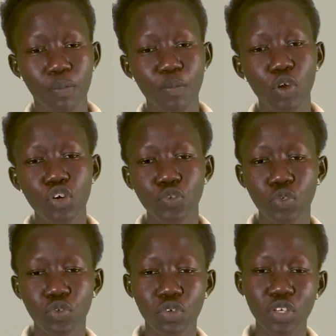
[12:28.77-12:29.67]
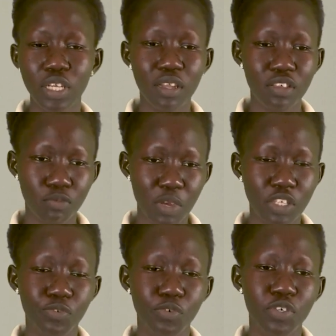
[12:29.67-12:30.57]
because we do not need as
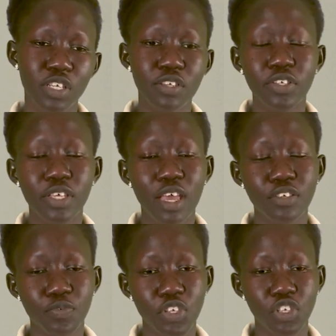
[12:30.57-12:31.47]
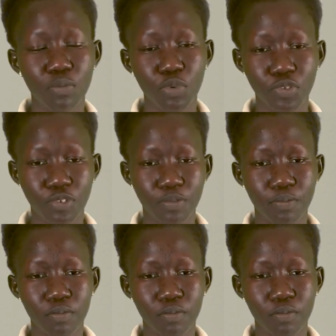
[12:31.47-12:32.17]
much fruit each day as vegetables.